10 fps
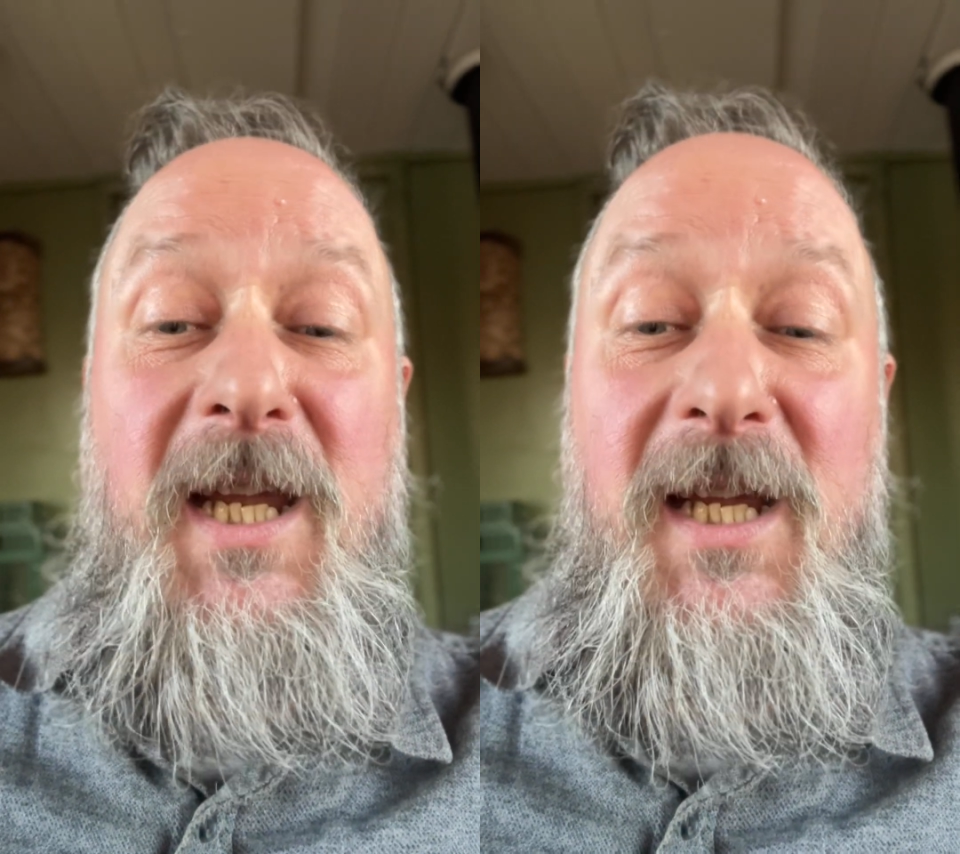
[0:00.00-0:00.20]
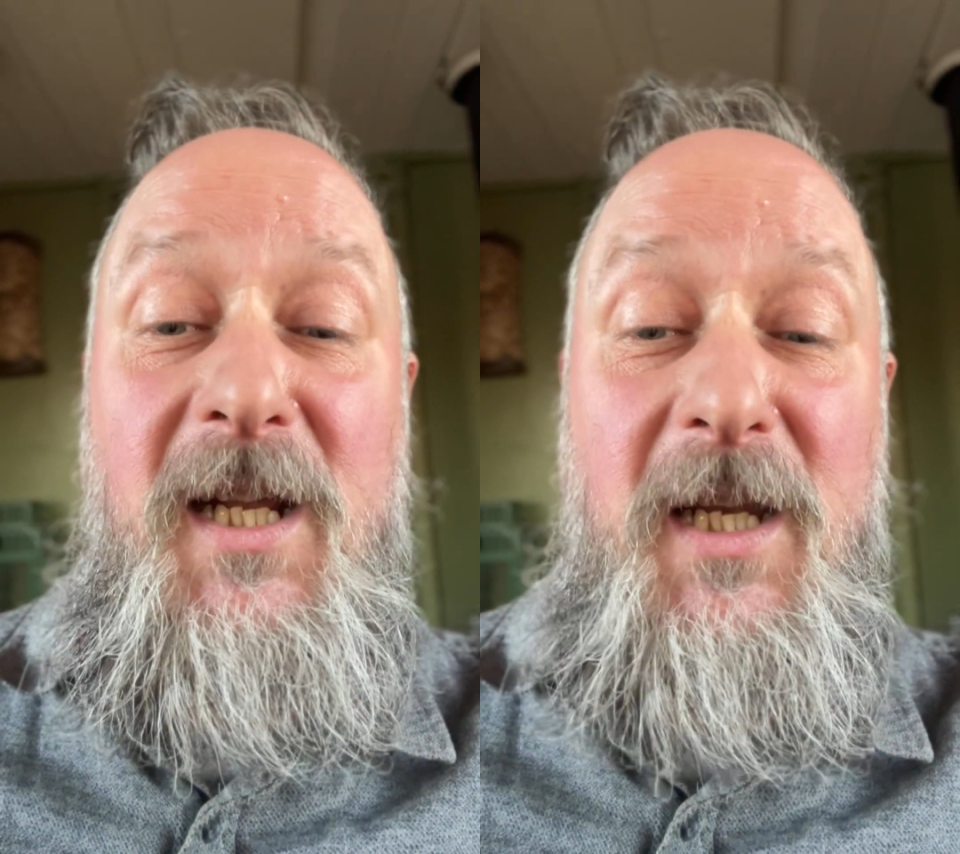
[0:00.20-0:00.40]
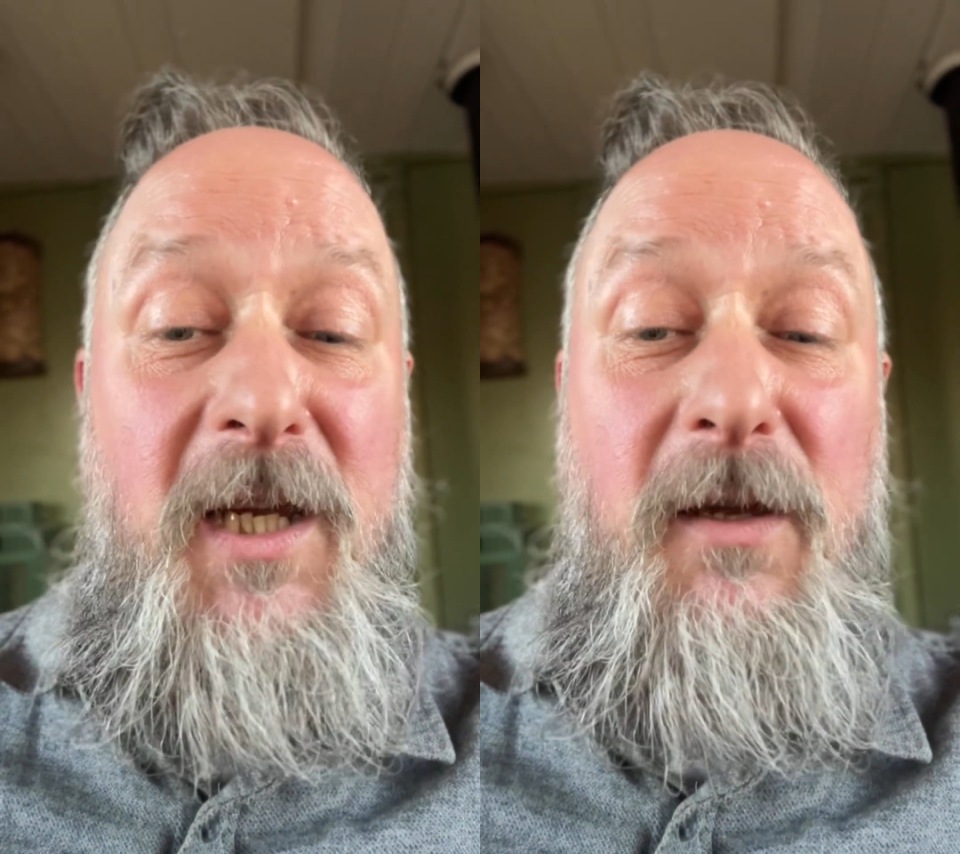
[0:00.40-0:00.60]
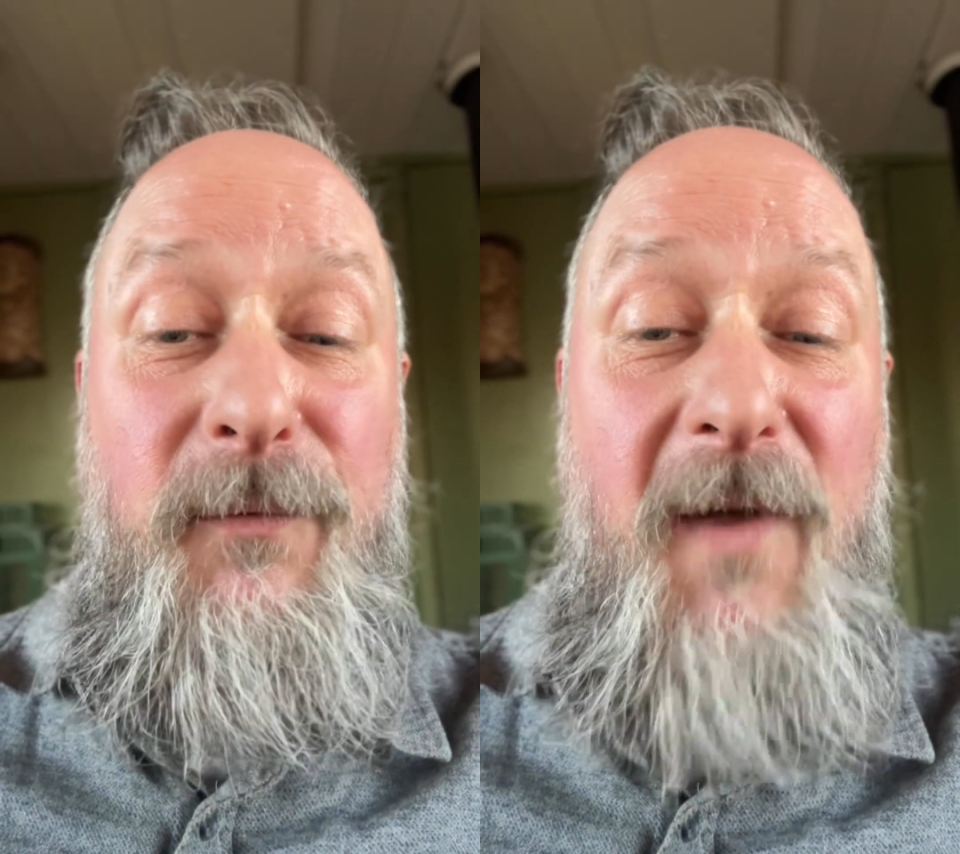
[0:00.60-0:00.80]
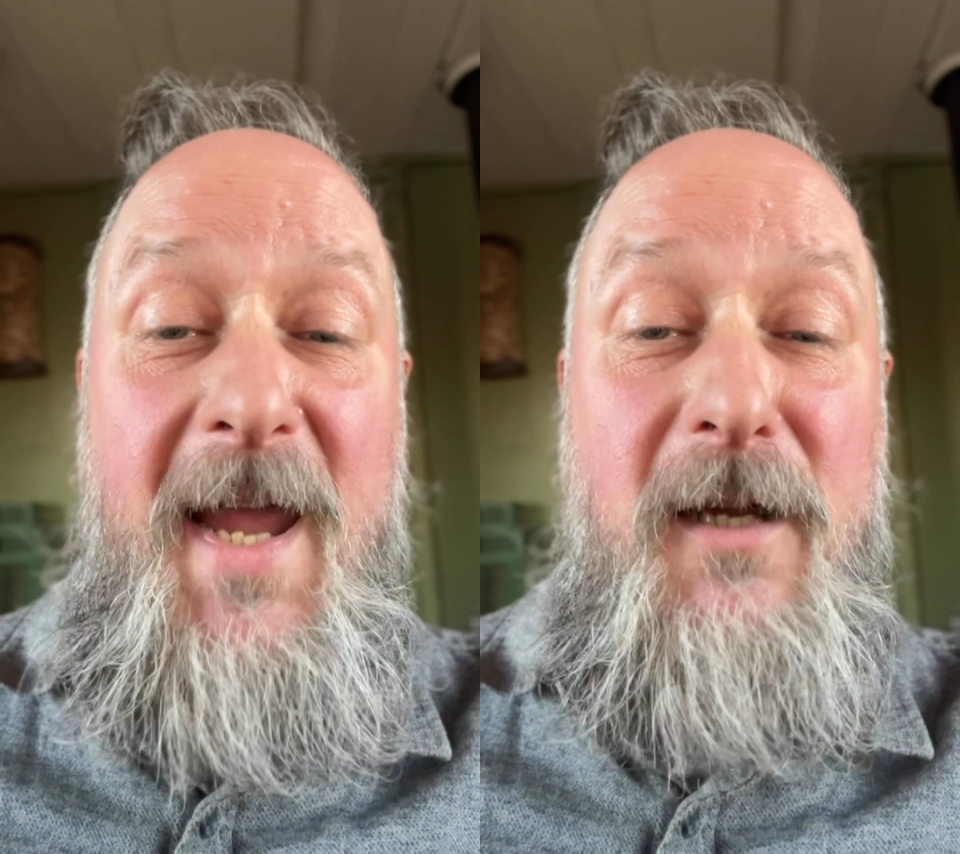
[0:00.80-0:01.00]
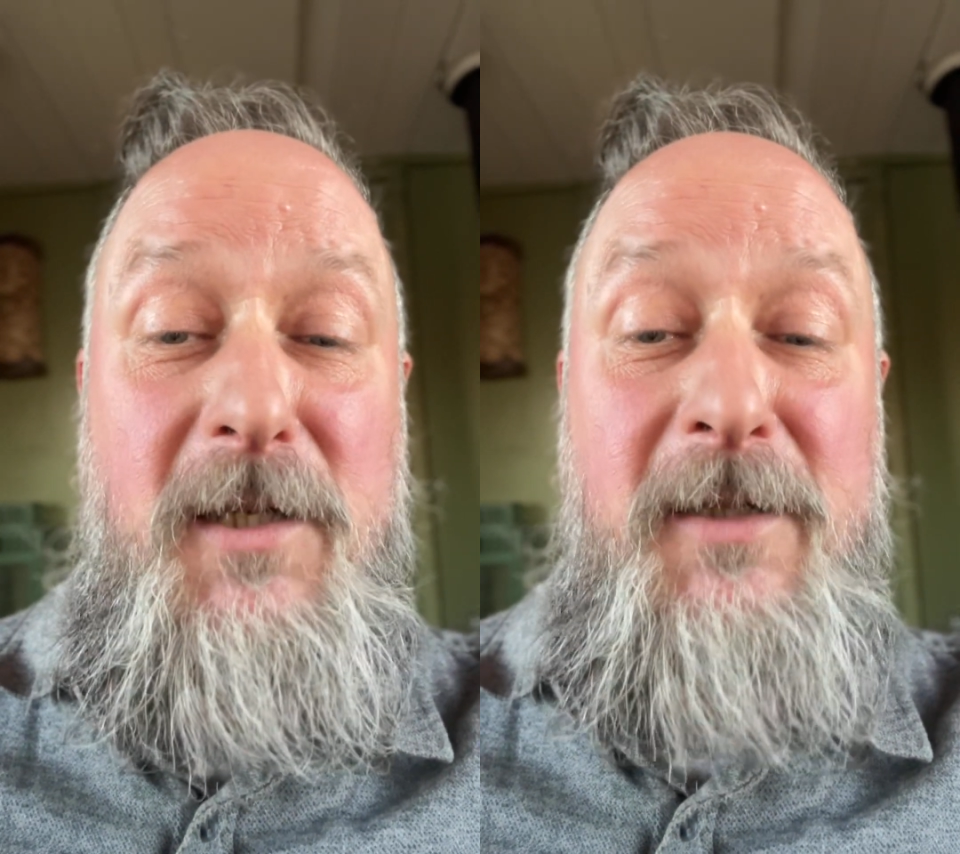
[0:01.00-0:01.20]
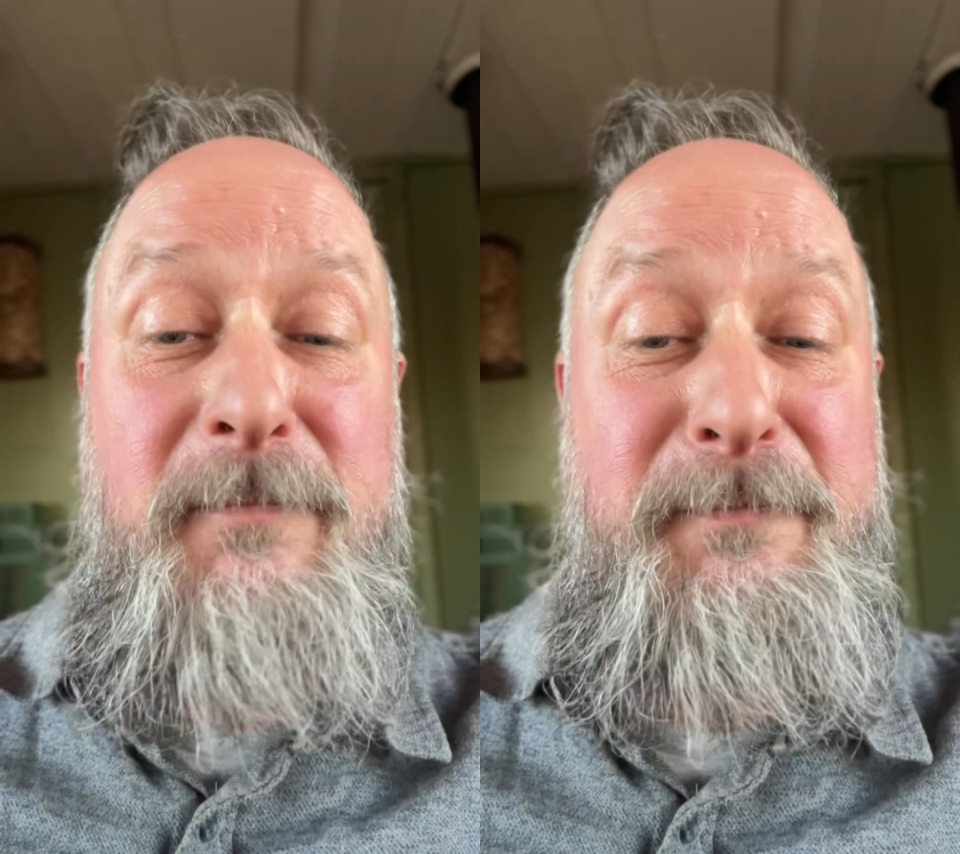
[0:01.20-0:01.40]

healing effect.